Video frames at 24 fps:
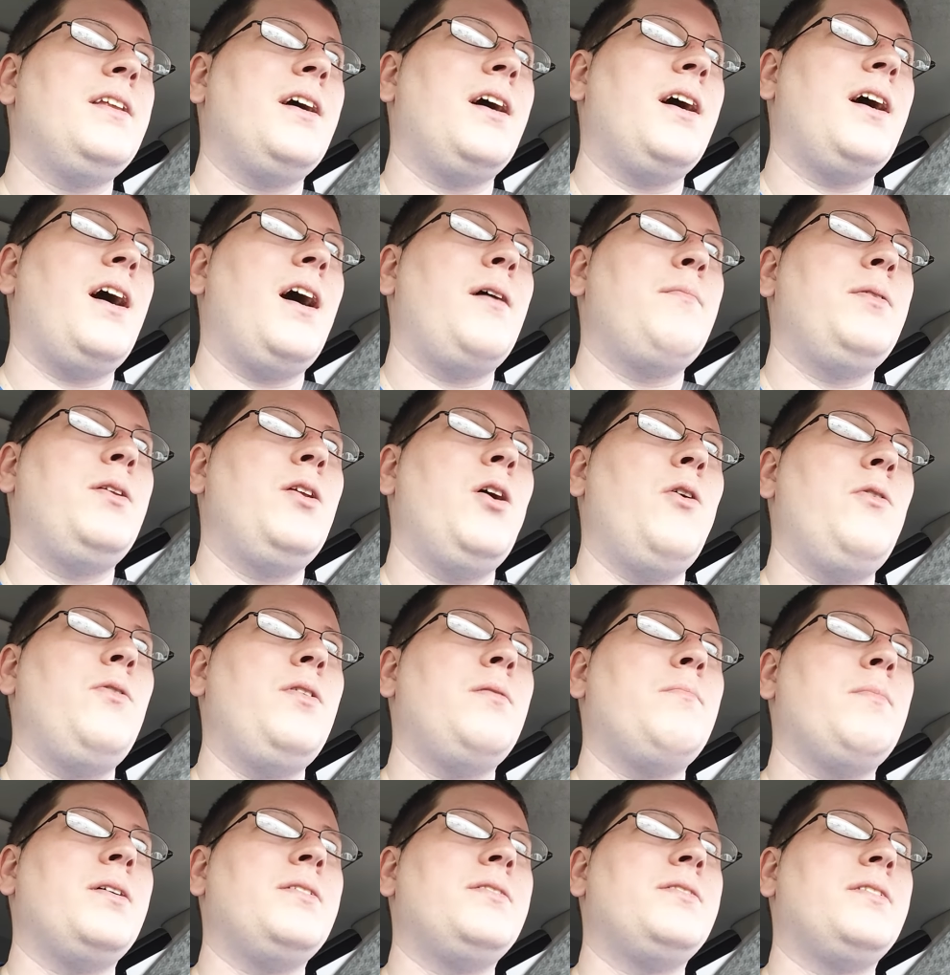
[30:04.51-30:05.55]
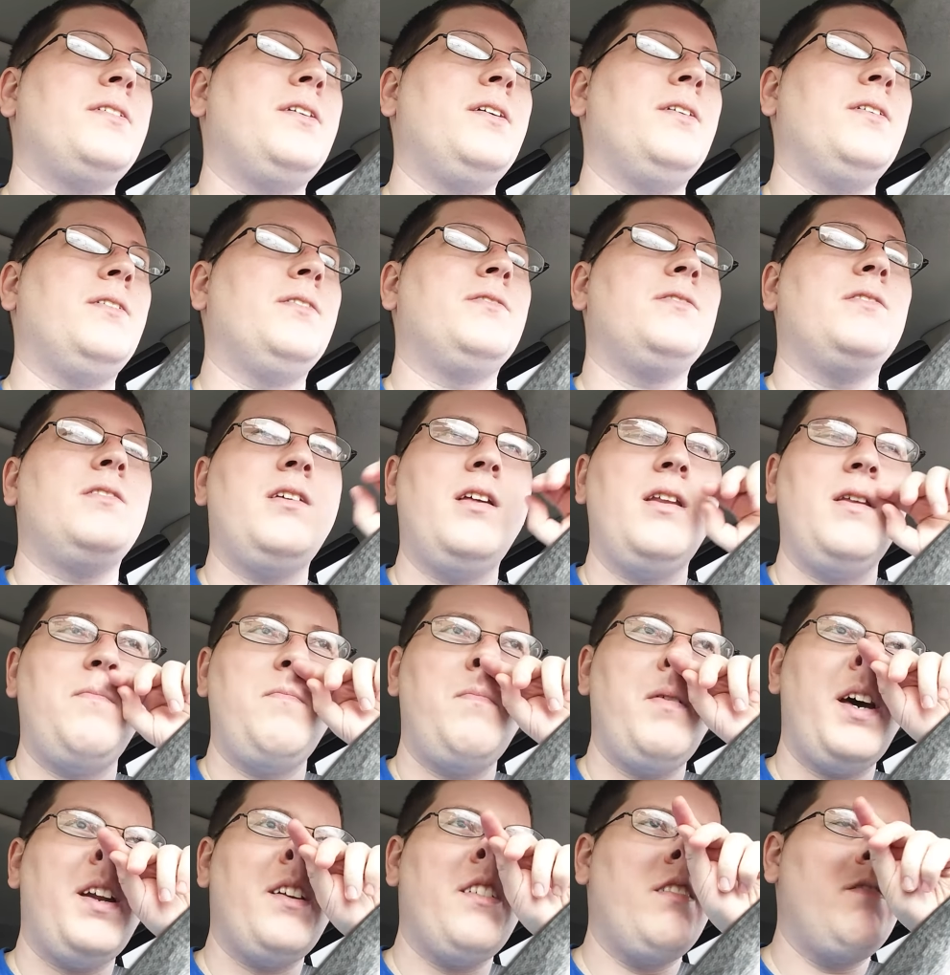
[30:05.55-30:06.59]
I've been honing my skills and
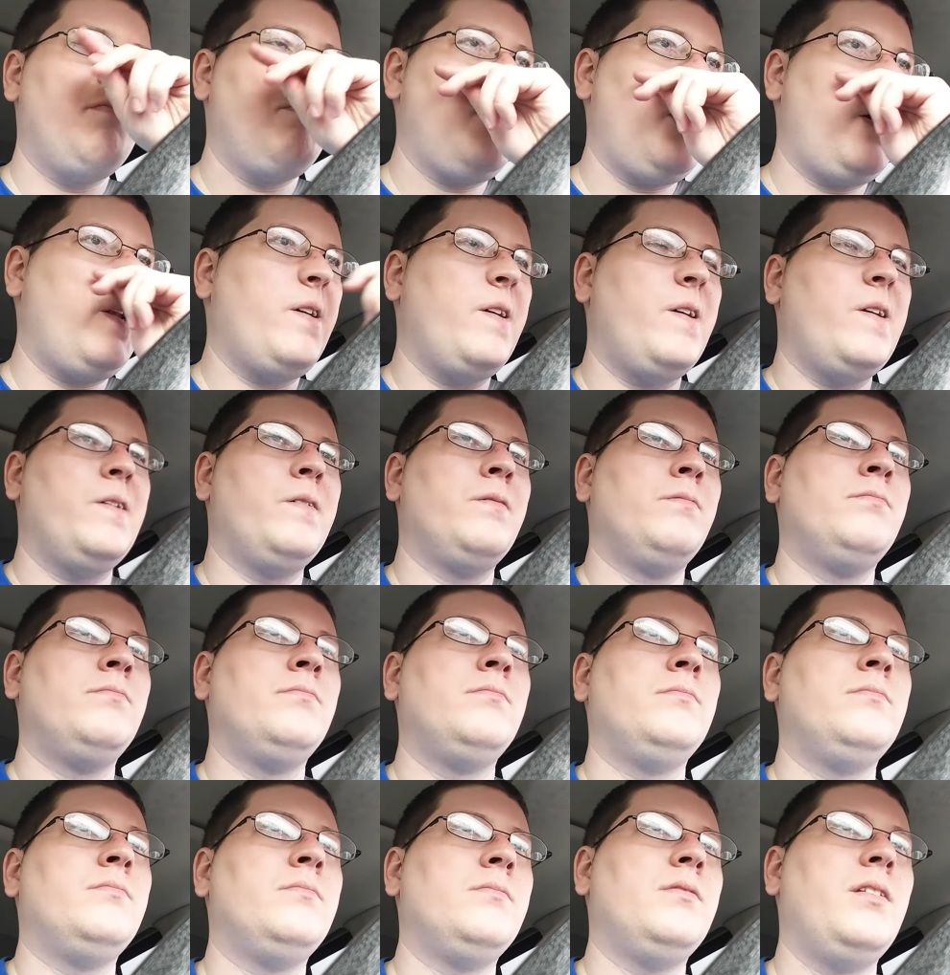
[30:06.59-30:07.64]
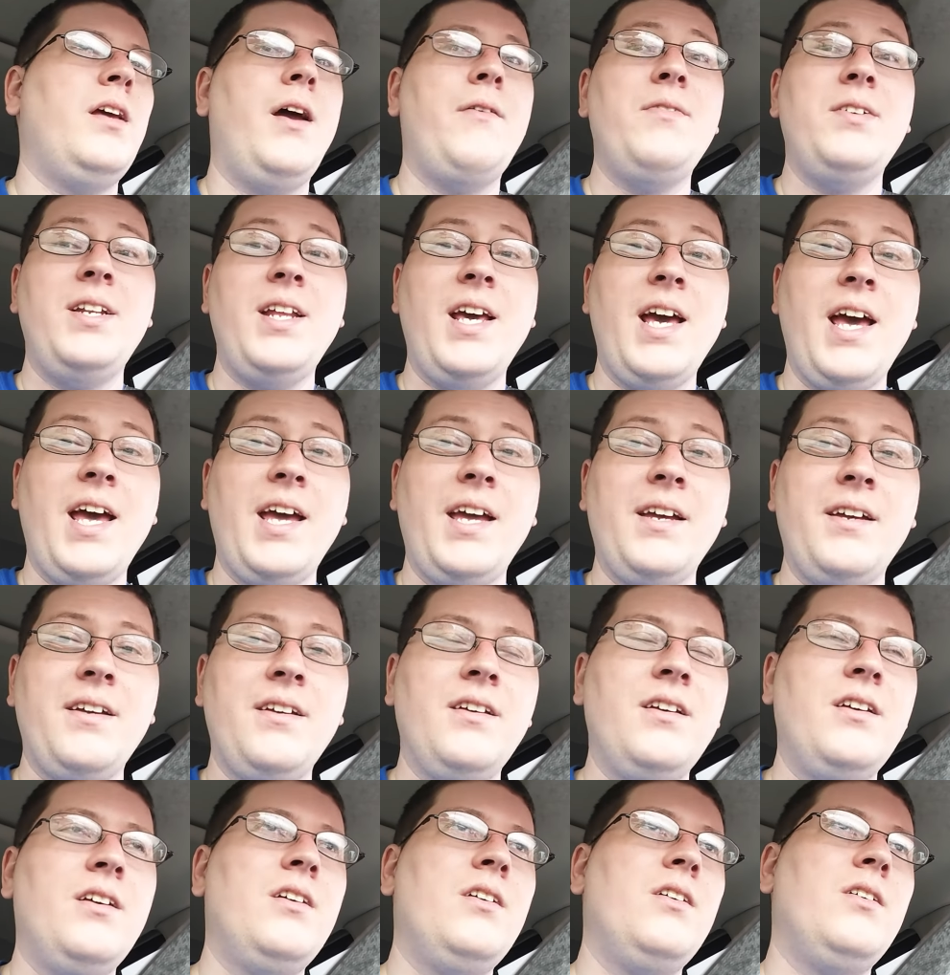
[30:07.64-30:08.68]
getting better and better every
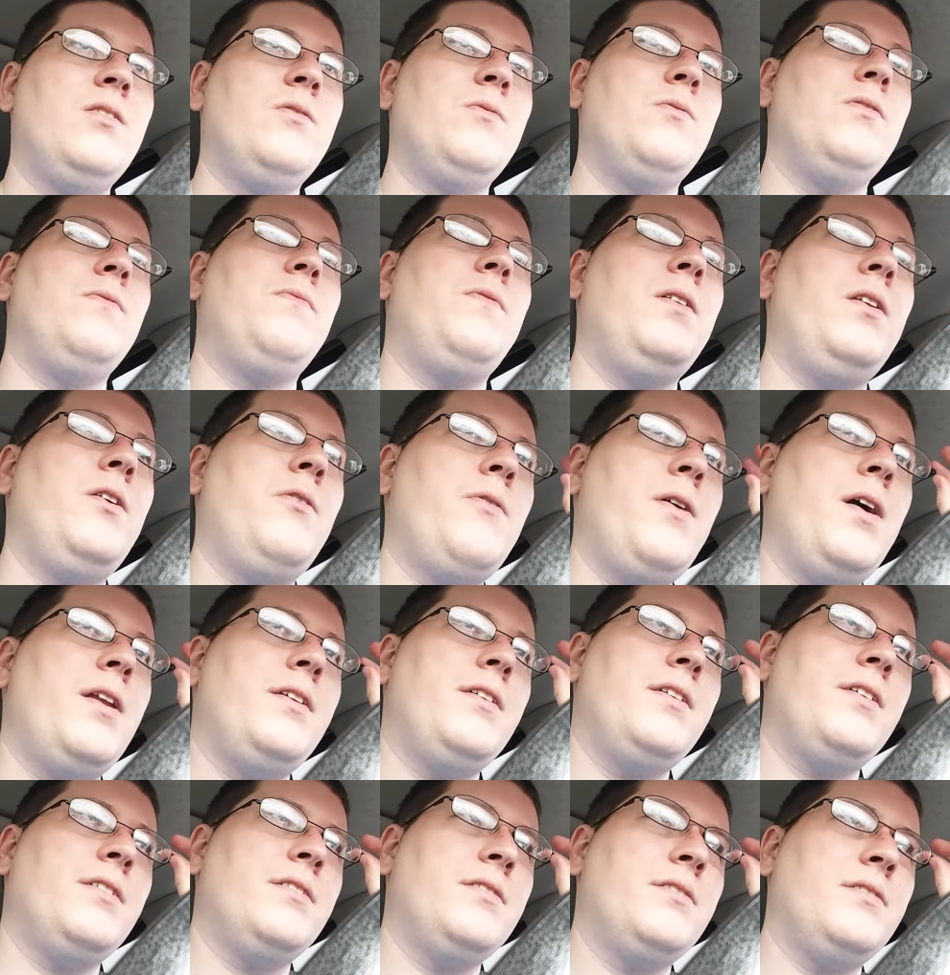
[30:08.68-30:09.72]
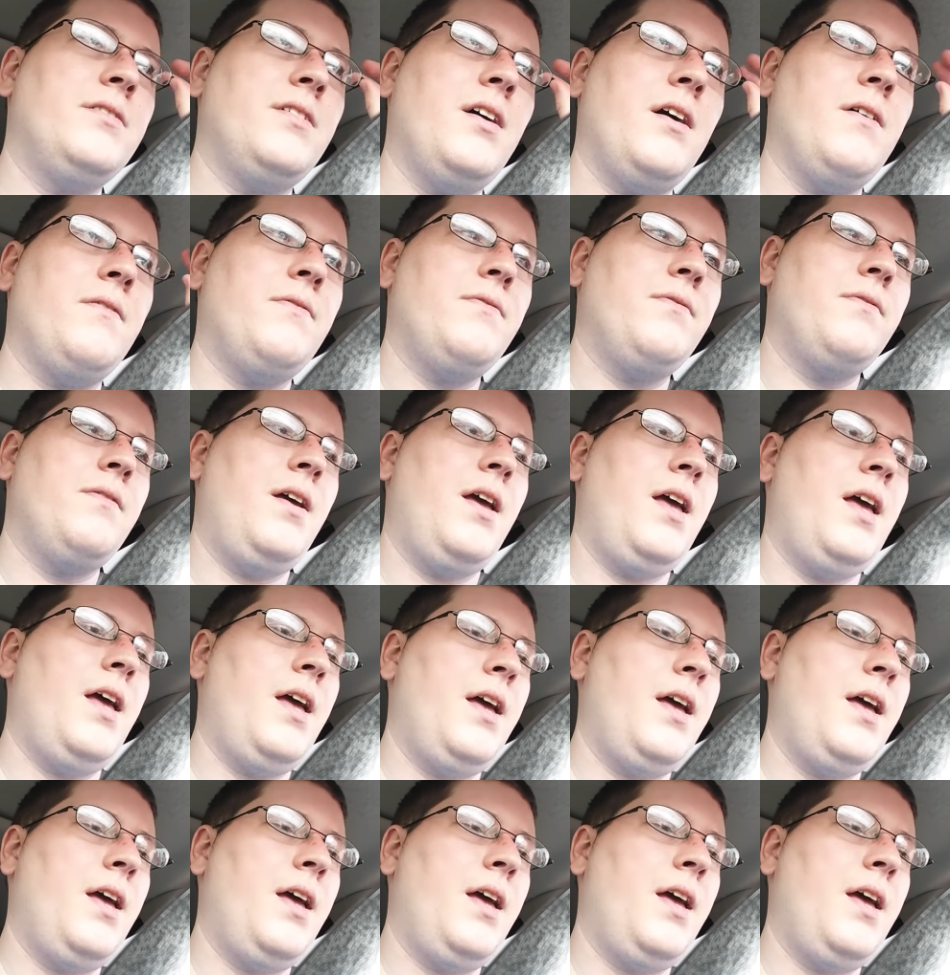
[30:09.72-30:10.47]
day with video editing and stuff.